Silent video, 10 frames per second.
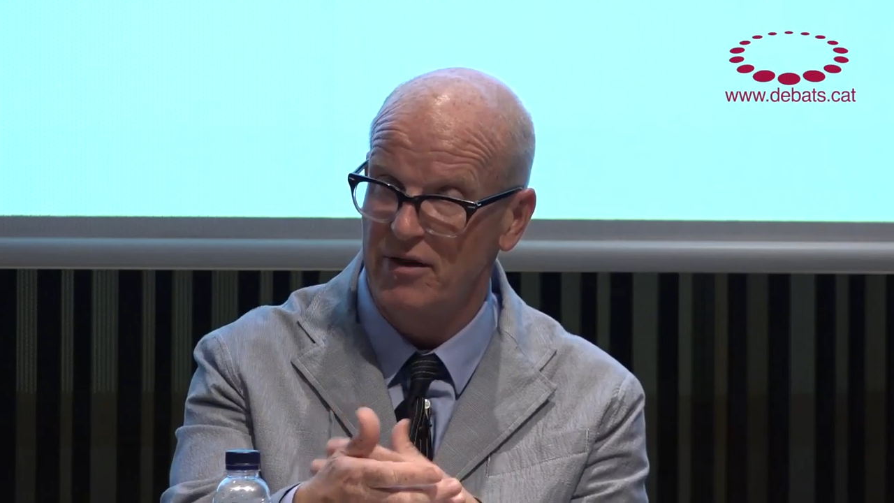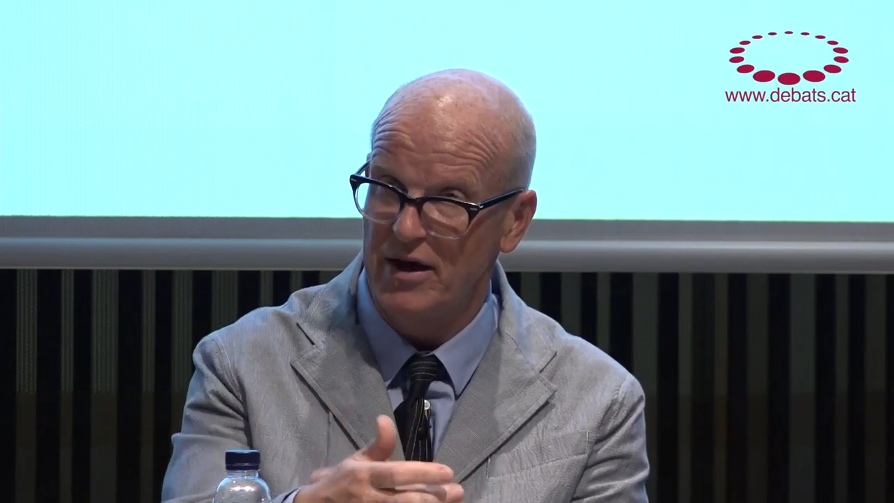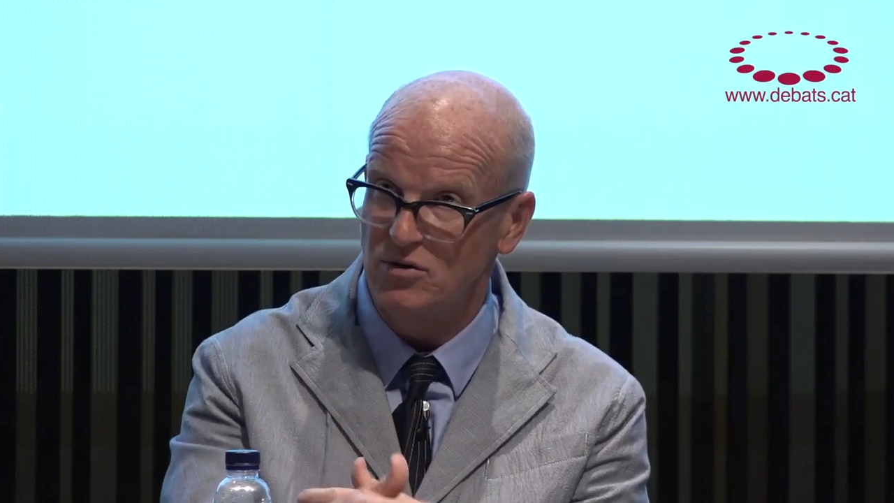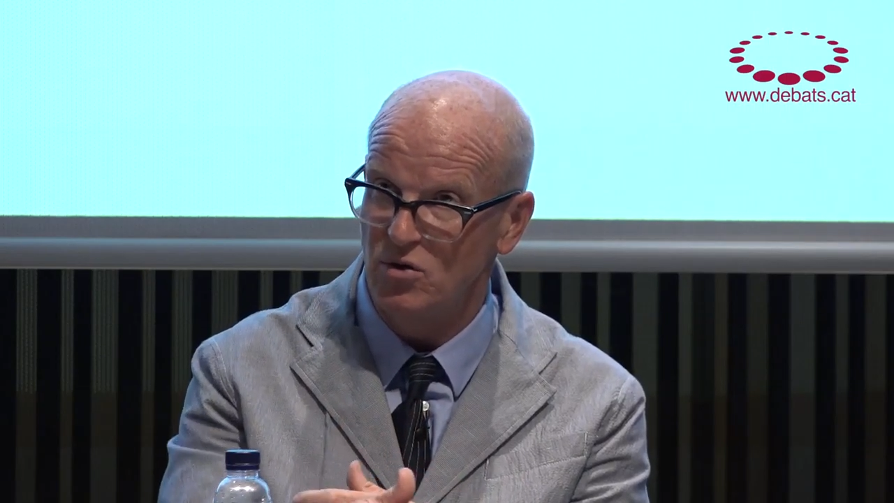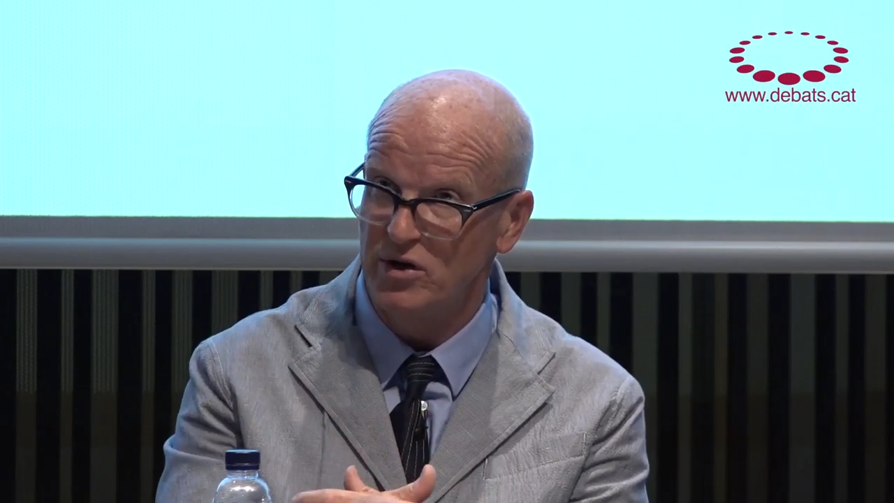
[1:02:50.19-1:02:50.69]

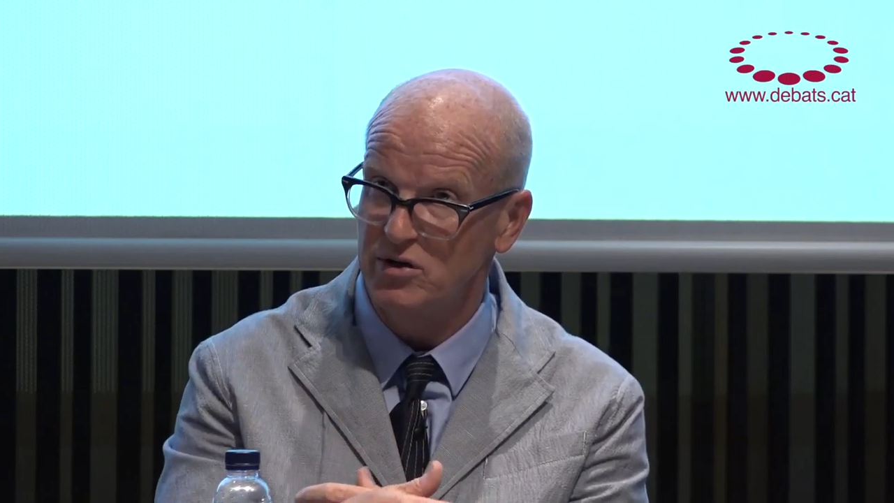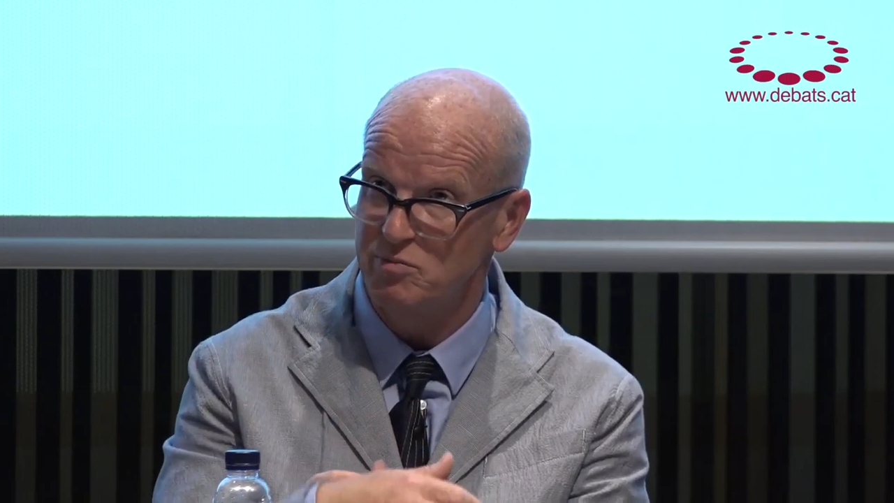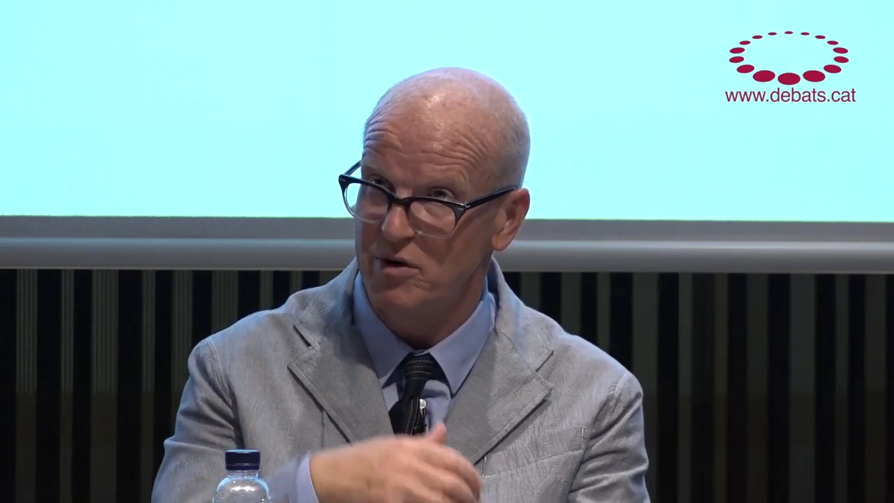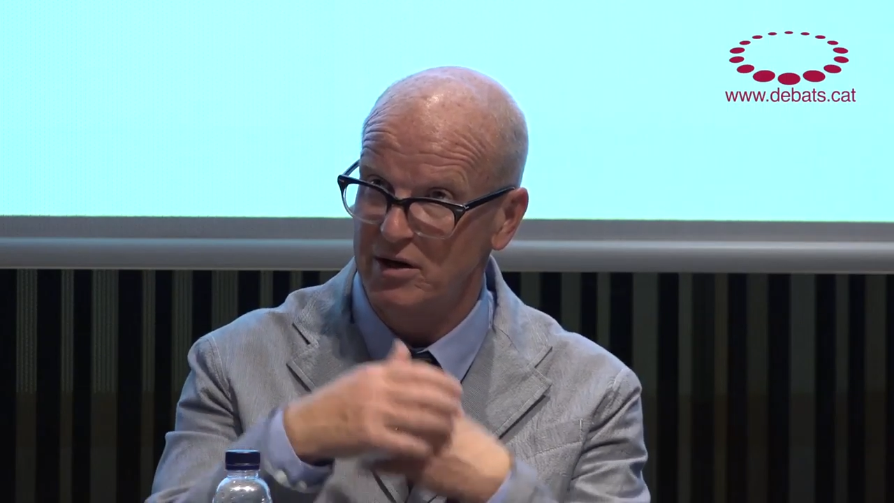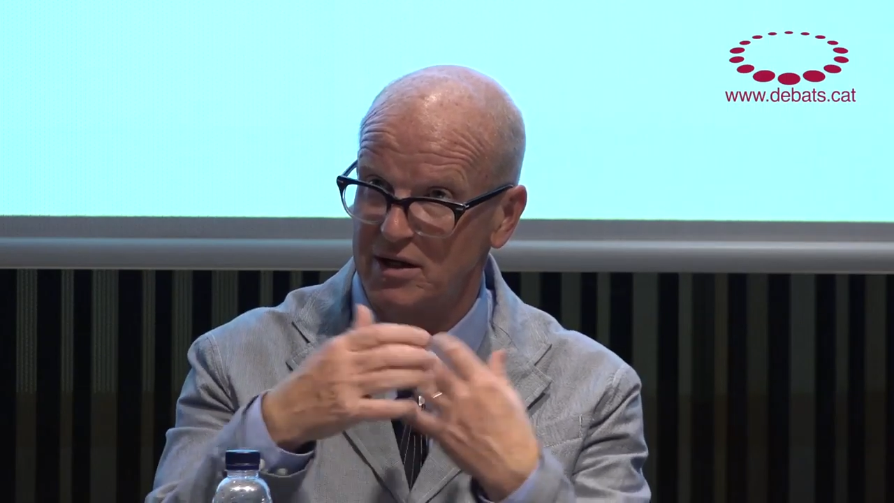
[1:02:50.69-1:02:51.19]
their
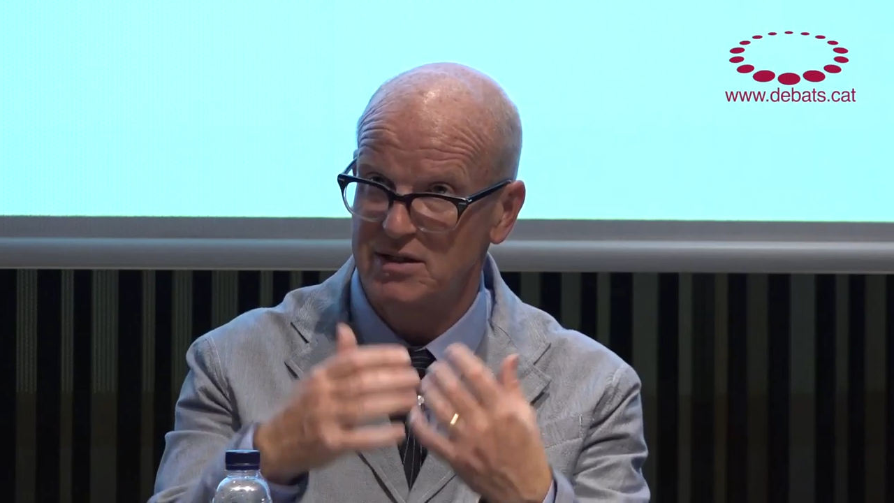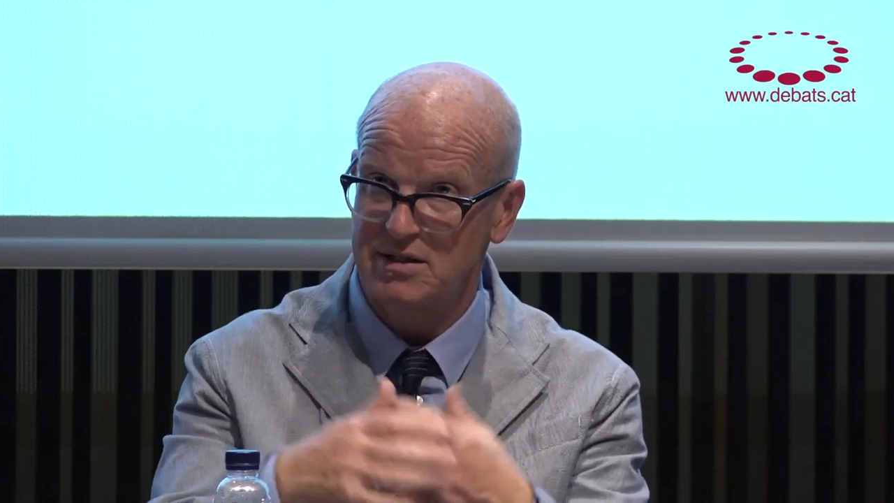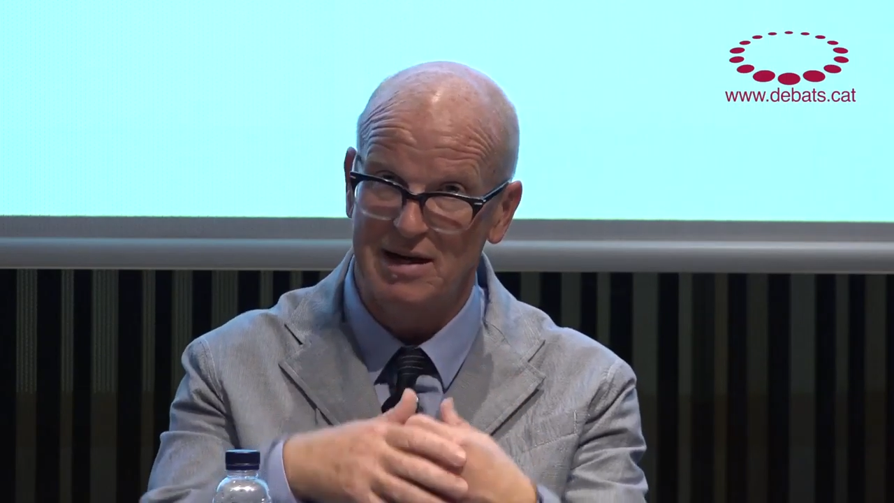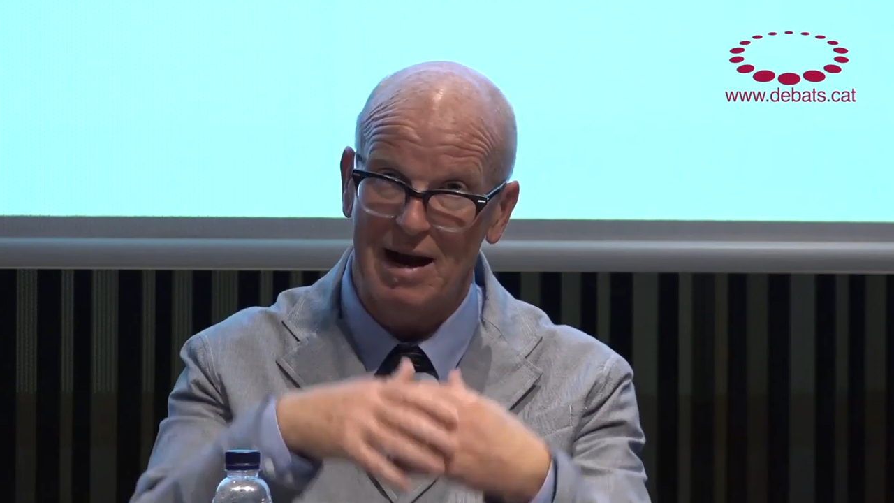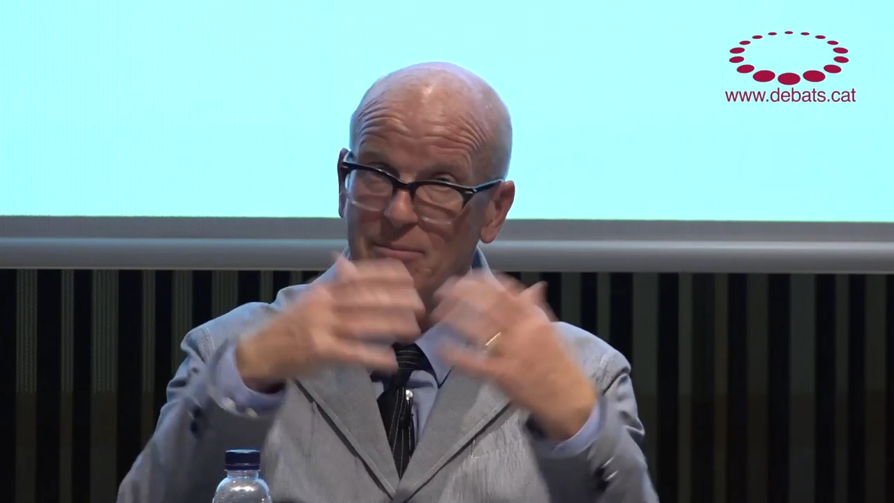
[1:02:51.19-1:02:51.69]
knowledge but instead